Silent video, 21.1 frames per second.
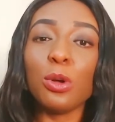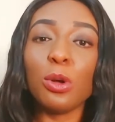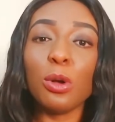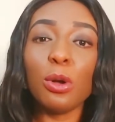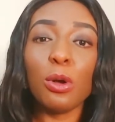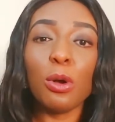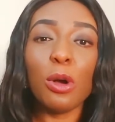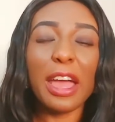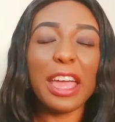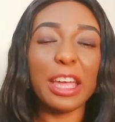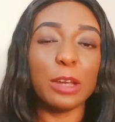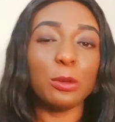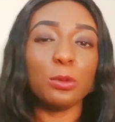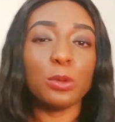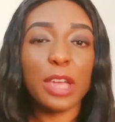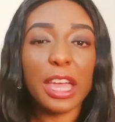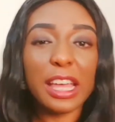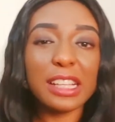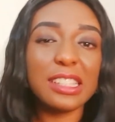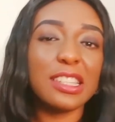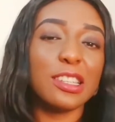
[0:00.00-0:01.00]
educate
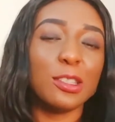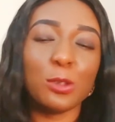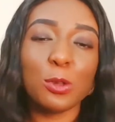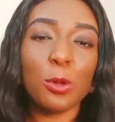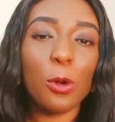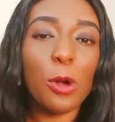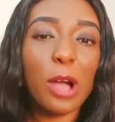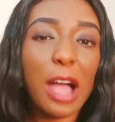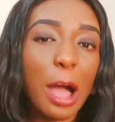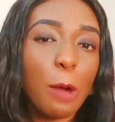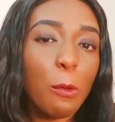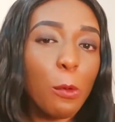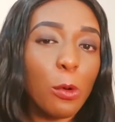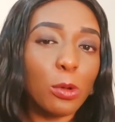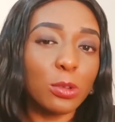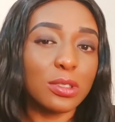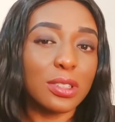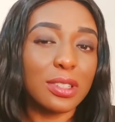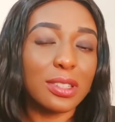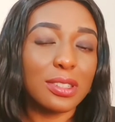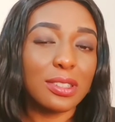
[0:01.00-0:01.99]
his younger
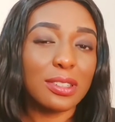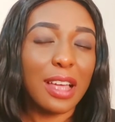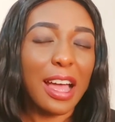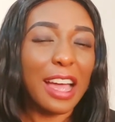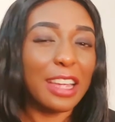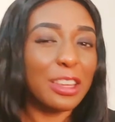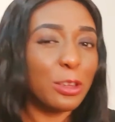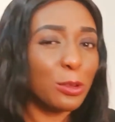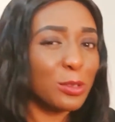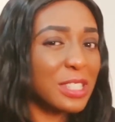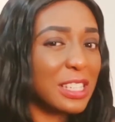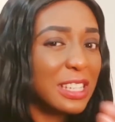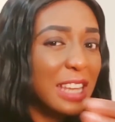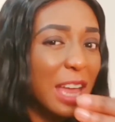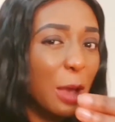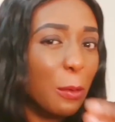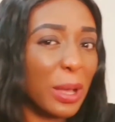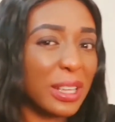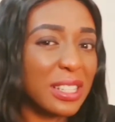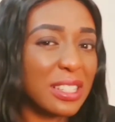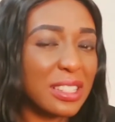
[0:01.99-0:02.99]
ones. And you're saying that we're
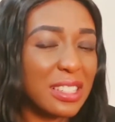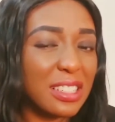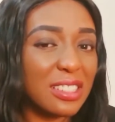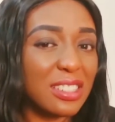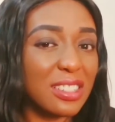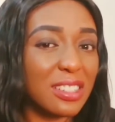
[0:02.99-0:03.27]
stingy.